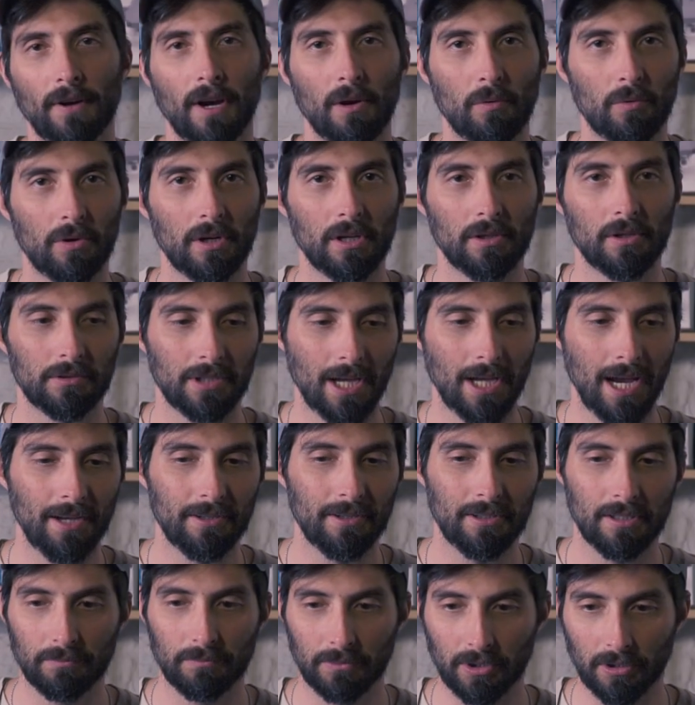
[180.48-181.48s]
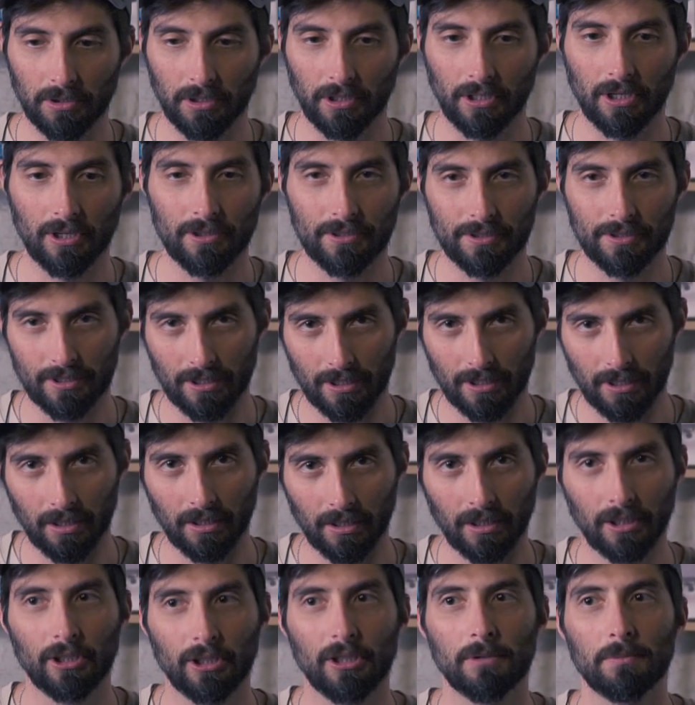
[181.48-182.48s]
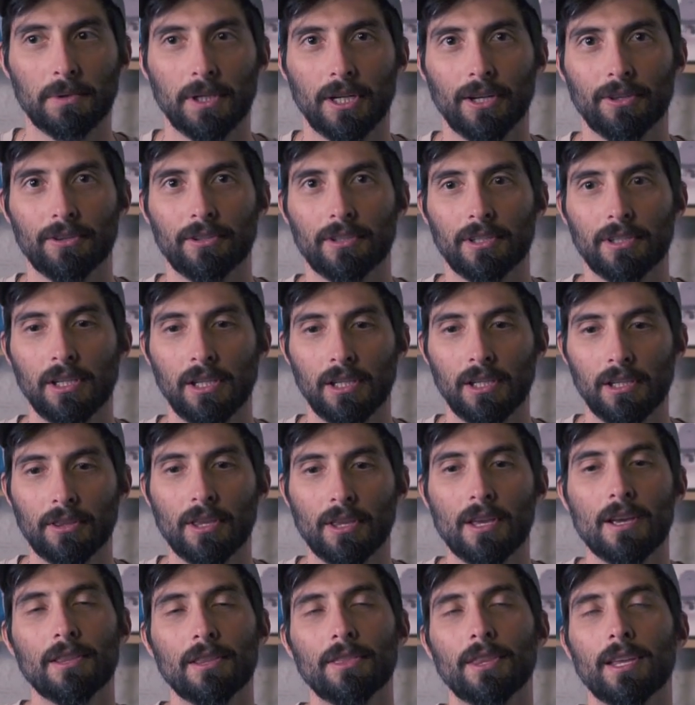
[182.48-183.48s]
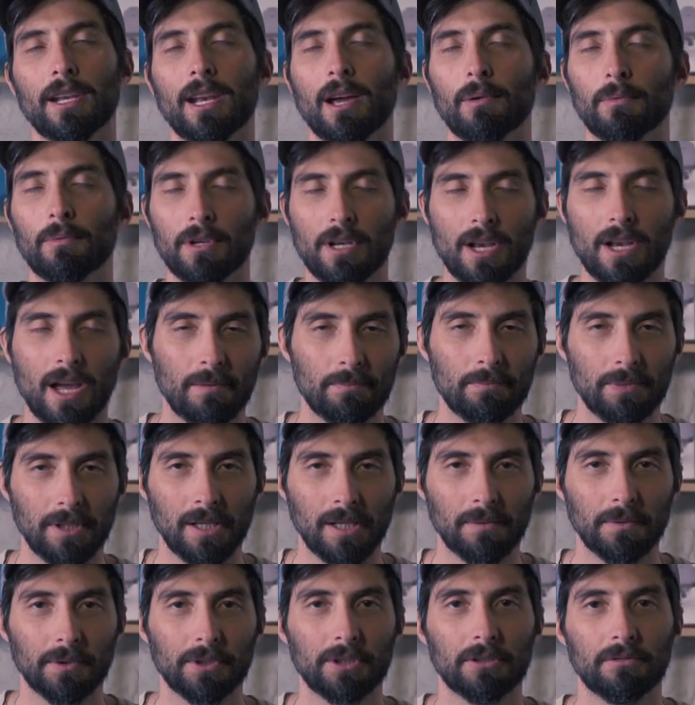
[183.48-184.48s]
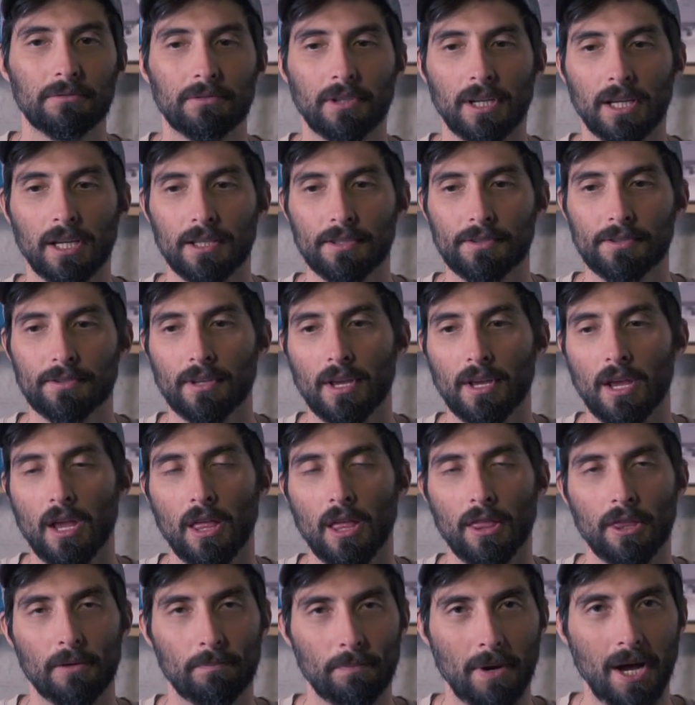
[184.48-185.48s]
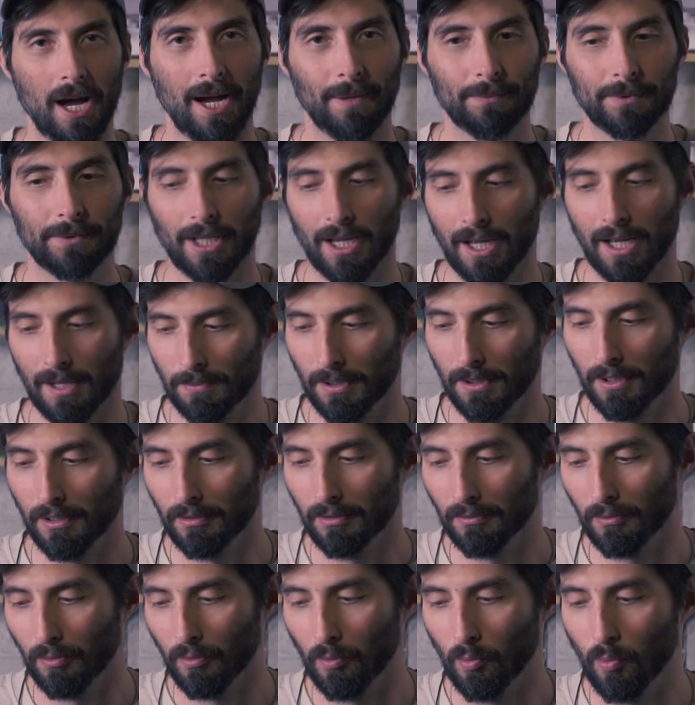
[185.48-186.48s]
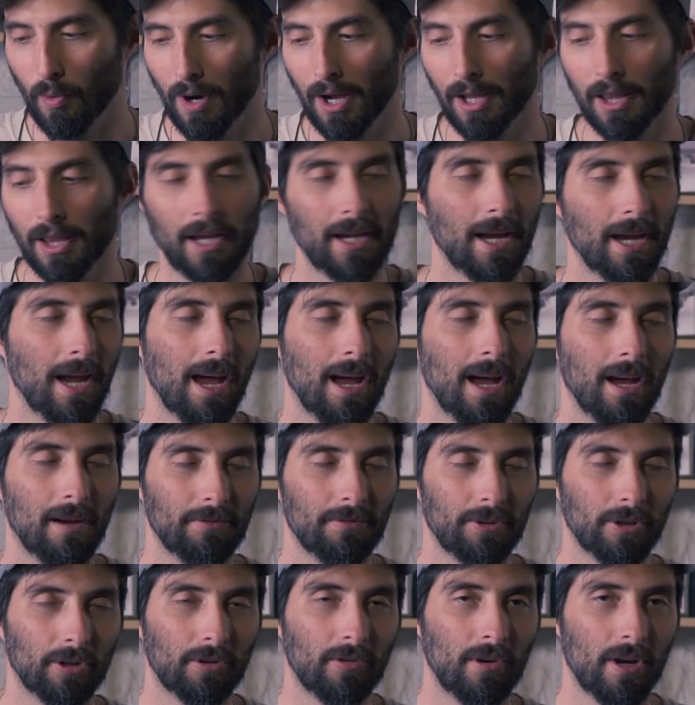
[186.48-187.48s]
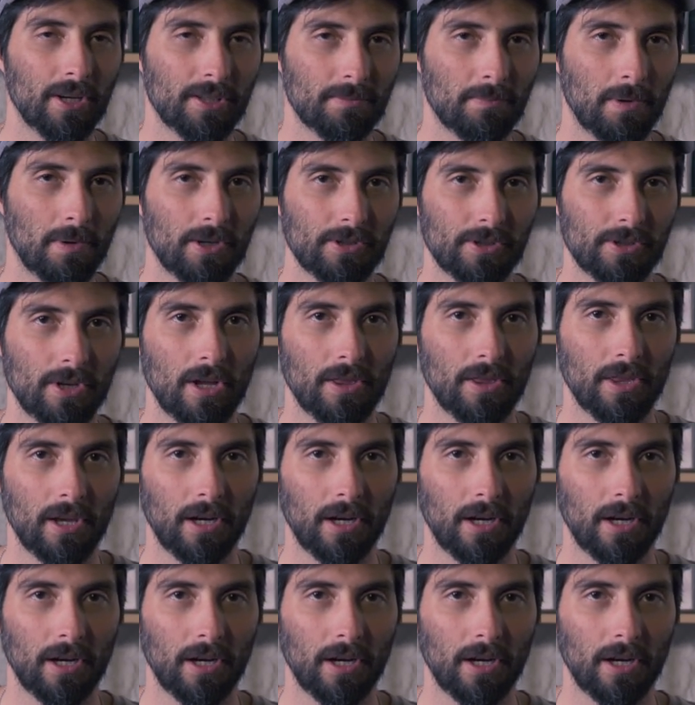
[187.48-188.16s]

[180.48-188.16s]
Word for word: I were to attach them to the gutters that are a little bit underneath, then I would not be able to raise the pop top while I have the crossbars on